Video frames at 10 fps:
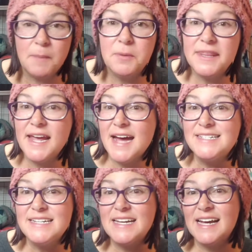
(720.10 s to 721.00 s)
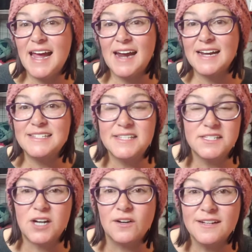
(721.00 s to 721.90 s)
up with the idea and I
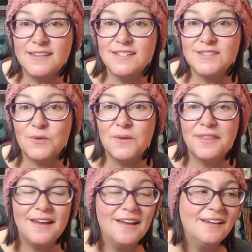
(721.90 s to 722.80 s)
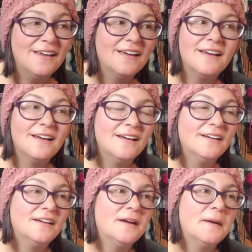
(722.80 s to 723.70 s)
started this whole thing.
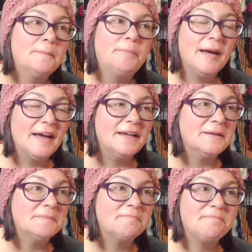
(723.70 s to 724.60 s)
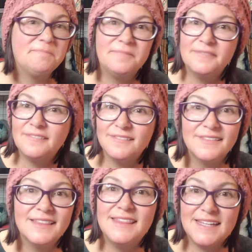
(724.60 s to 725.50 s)
But
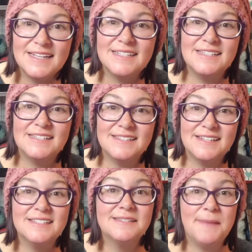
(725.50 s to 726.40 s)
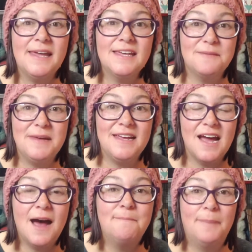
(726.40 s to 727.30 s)
this is making
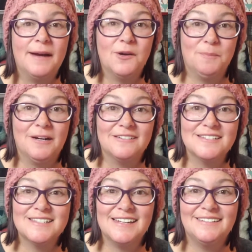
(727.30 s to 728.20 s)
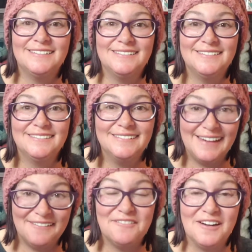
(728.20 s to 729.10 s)
me a better person.
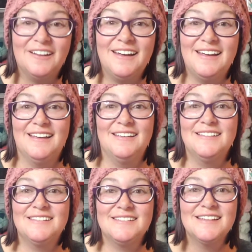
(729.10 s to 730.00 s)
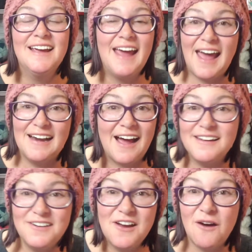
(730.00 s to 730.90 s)
It really is. And I
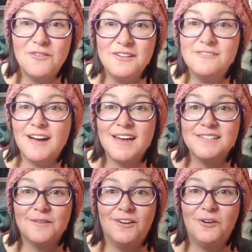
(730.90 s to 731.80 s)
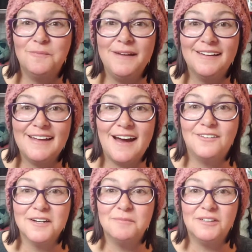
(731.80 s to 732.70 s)
know you guys will hold me
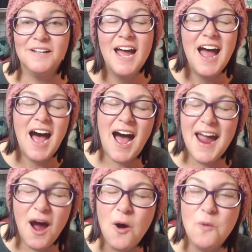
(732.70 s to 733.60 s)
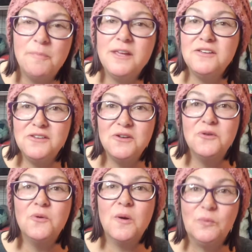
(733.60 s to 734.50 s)
accountable. I hope
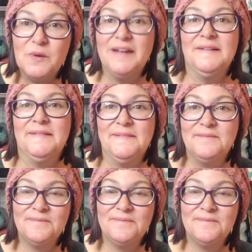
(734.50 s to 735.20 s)
you will.